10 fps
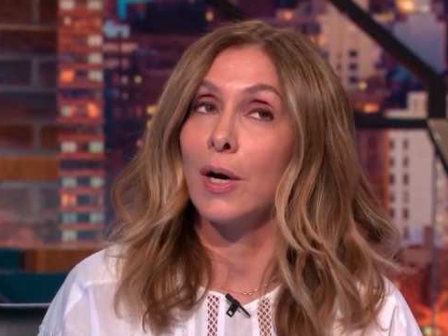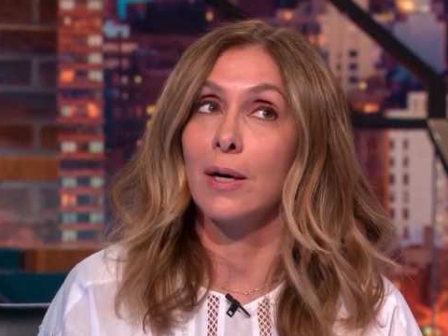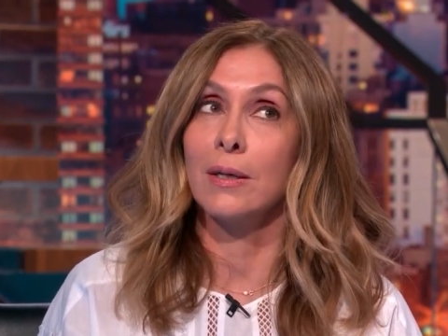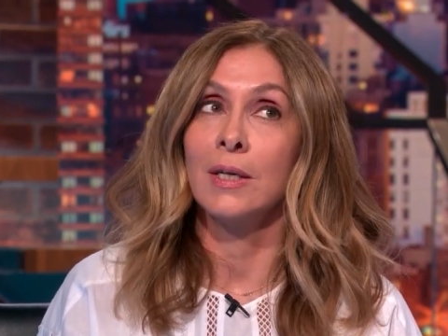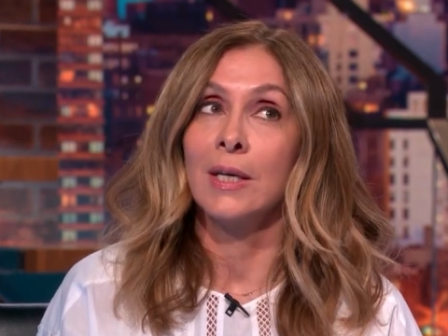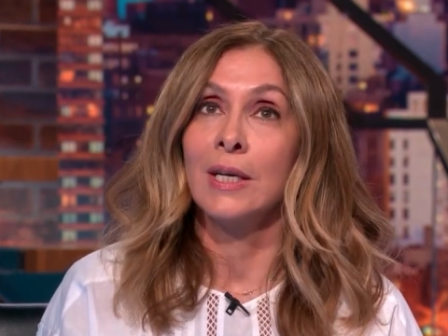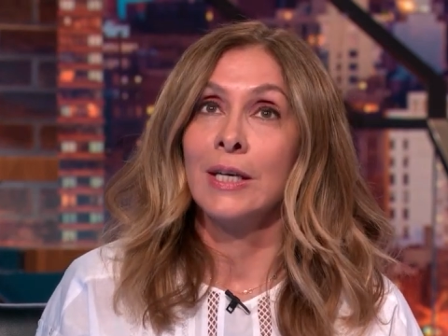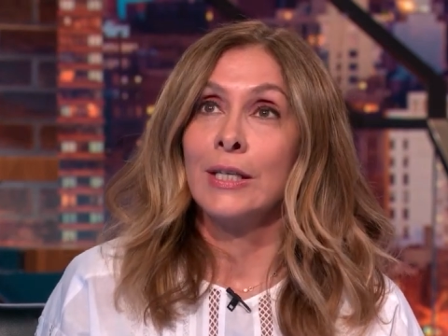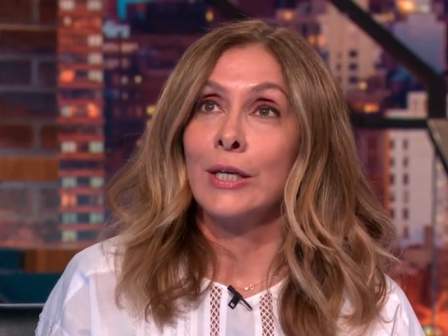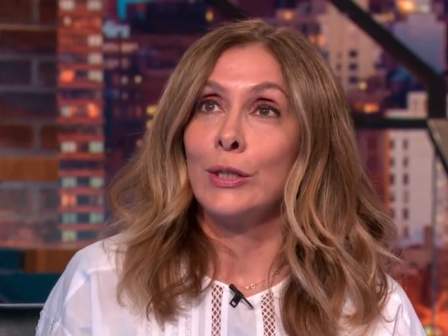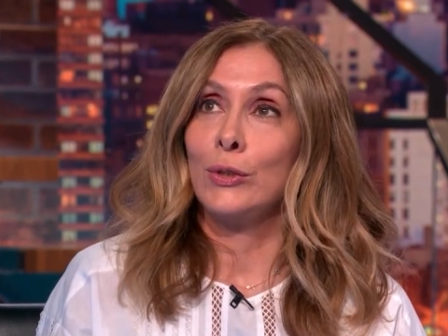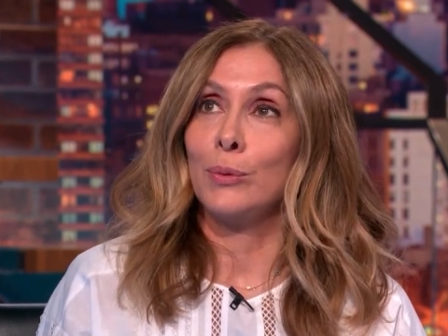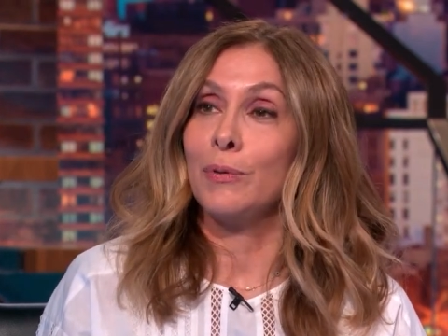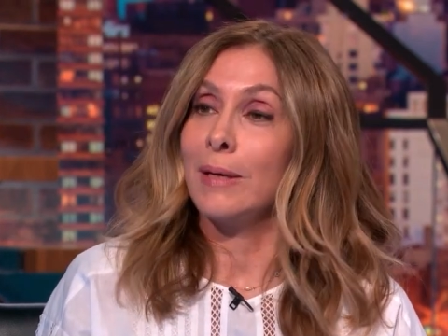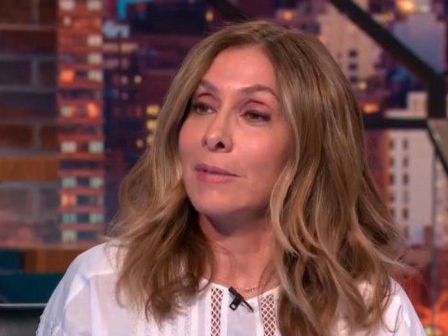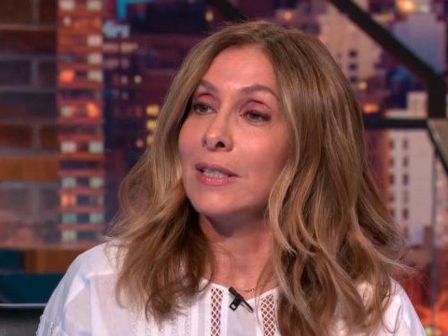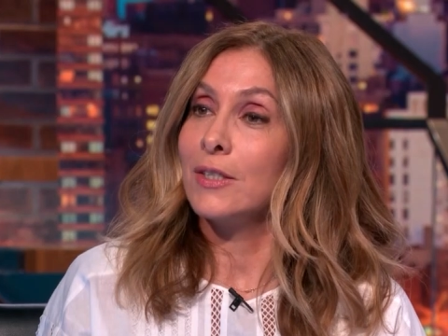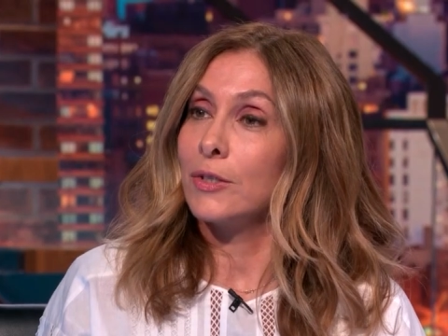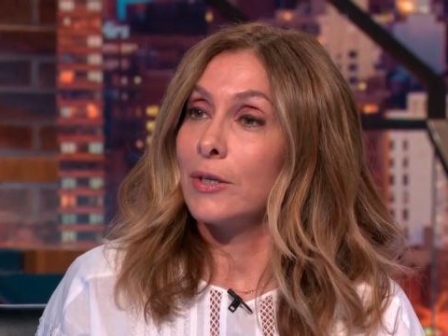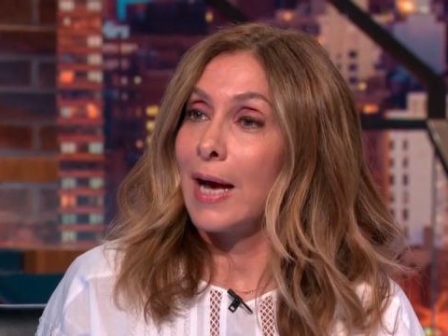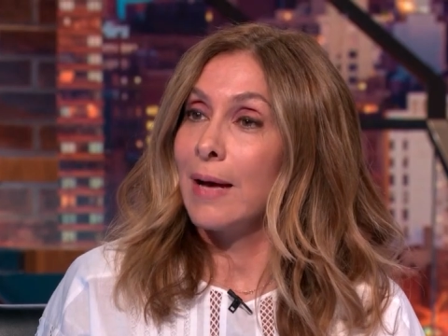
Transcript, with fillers: Uh, to Prime Minister